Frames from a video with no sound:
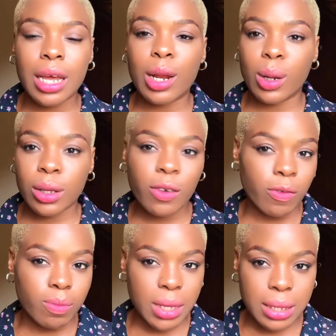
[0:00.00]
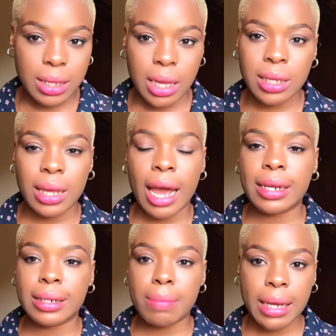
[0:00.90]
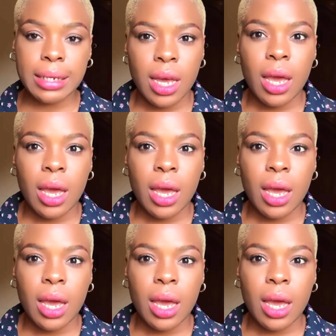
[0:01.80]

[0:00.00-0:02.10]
a lot of mistakes I made.